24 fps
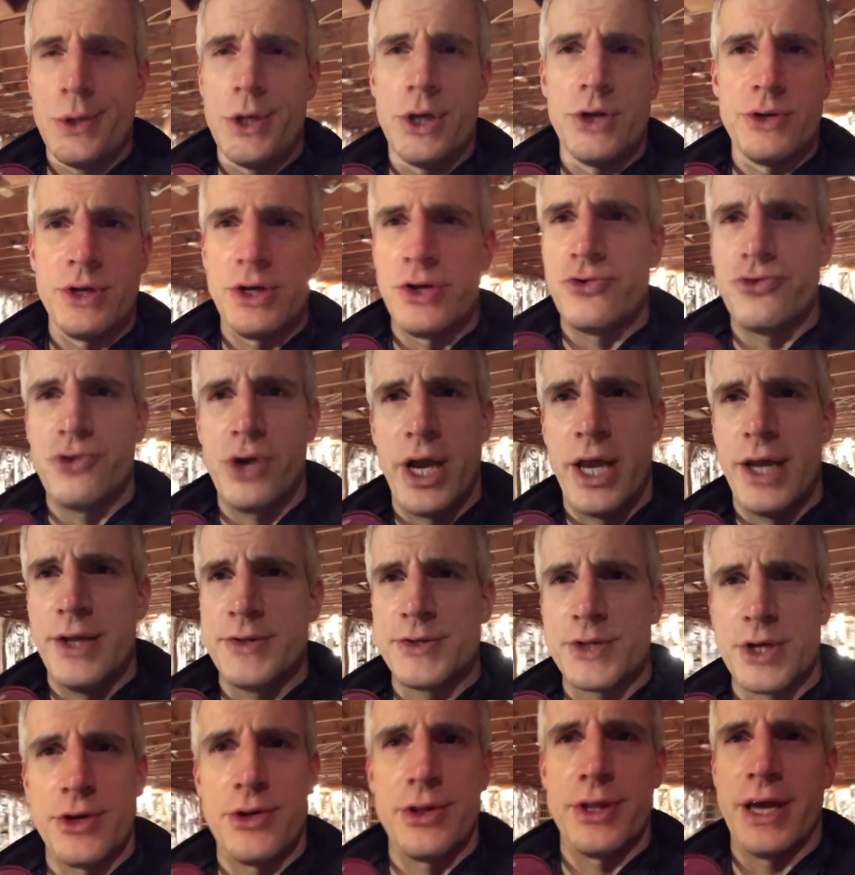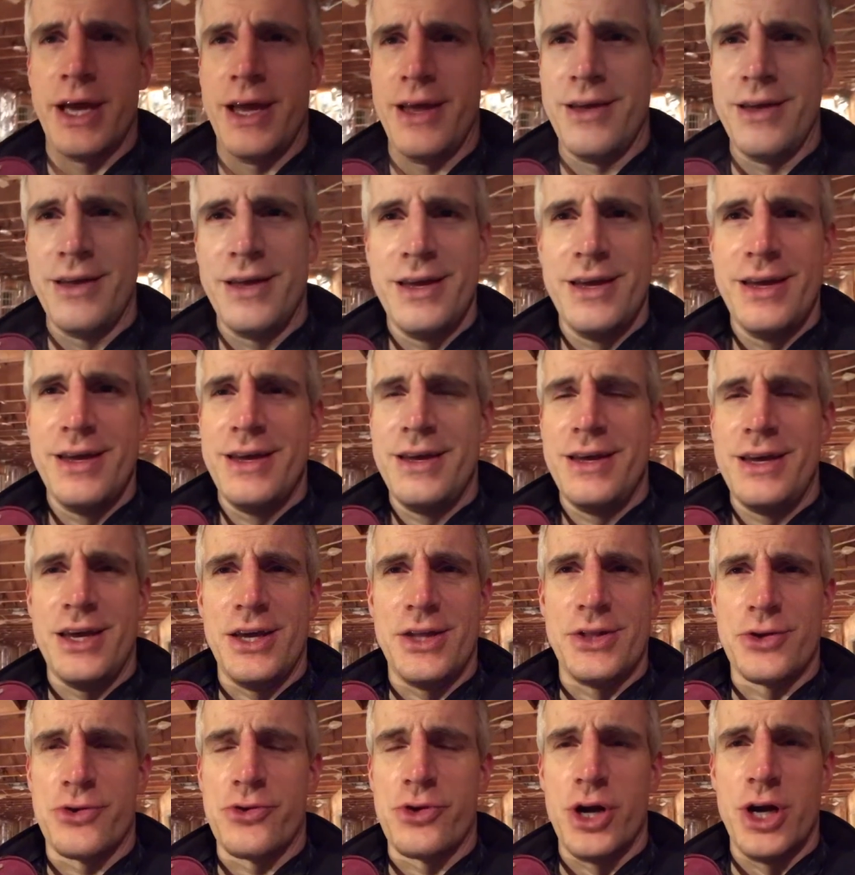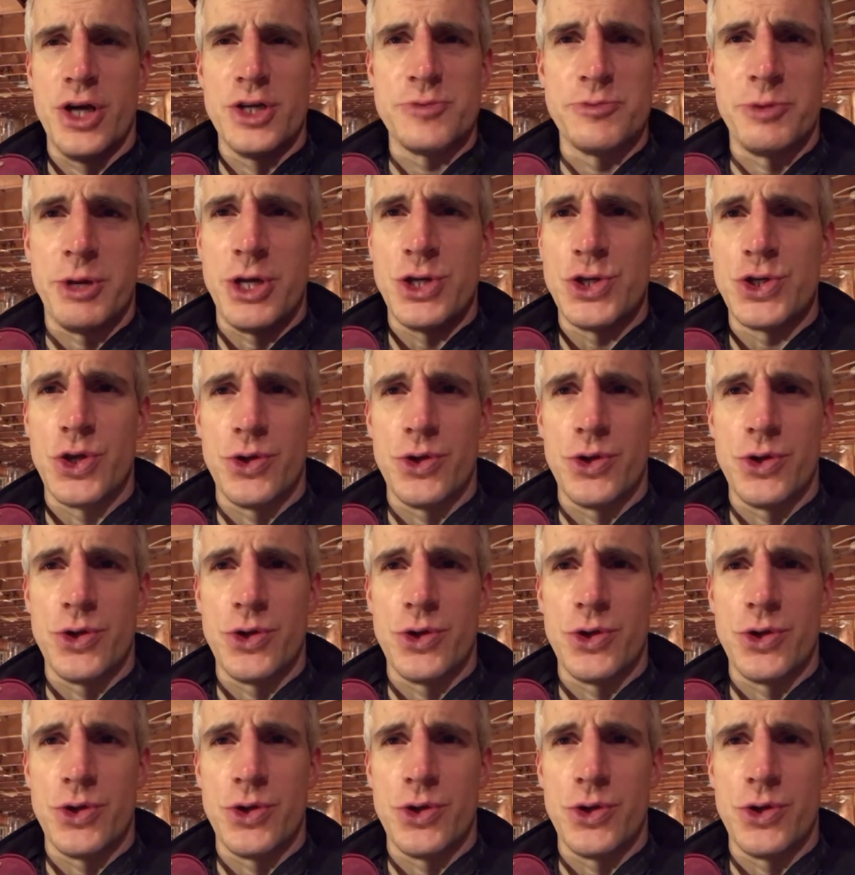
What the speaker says: You don't need drains under in the crawl space.